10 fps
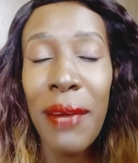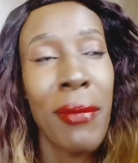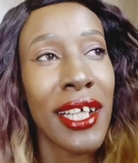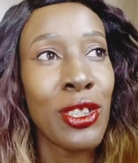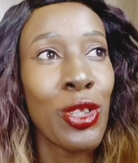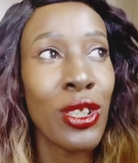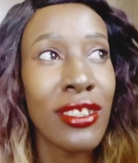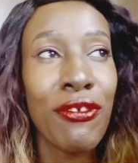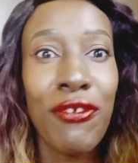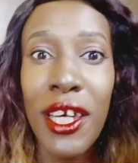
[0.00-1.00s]
but
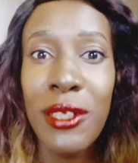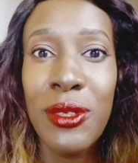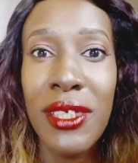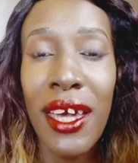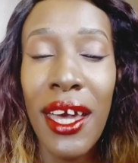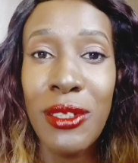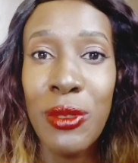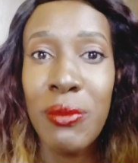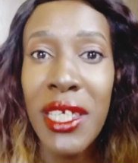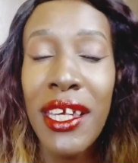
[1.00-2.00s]
don't fear to say hi
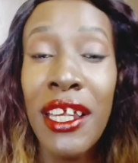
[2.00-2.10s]
to me.